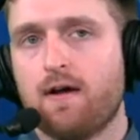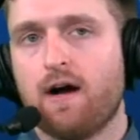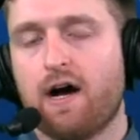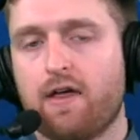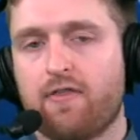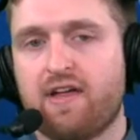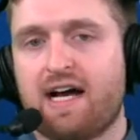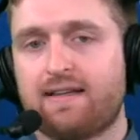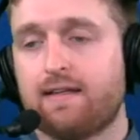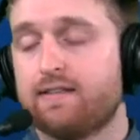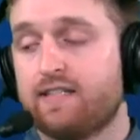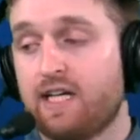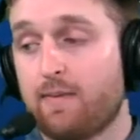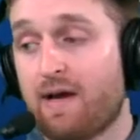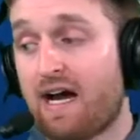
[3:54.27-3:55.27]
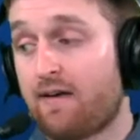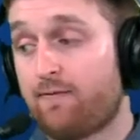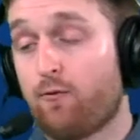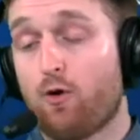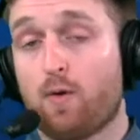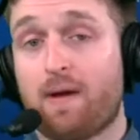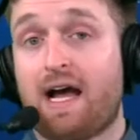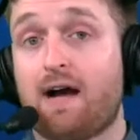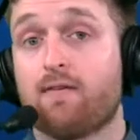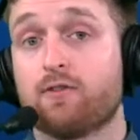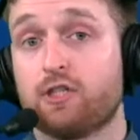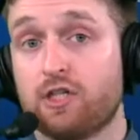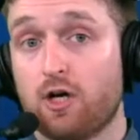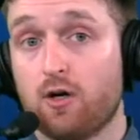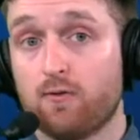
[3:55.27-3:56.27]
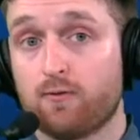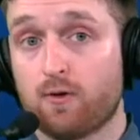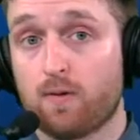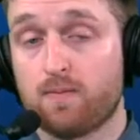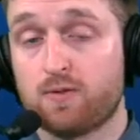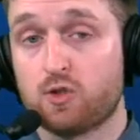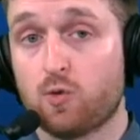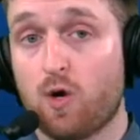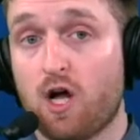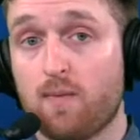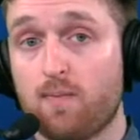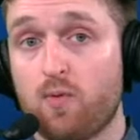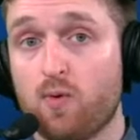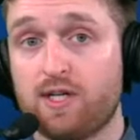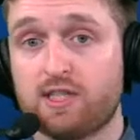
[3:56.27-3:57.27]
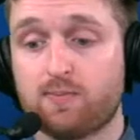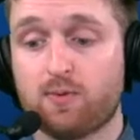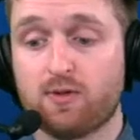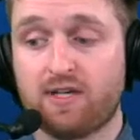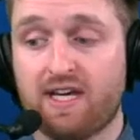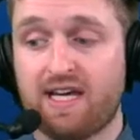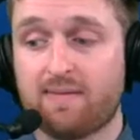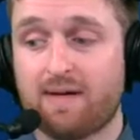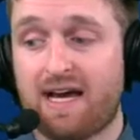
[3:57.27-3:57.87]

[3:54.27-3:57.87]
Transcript: that the team had for him, averaging over 12 points per game,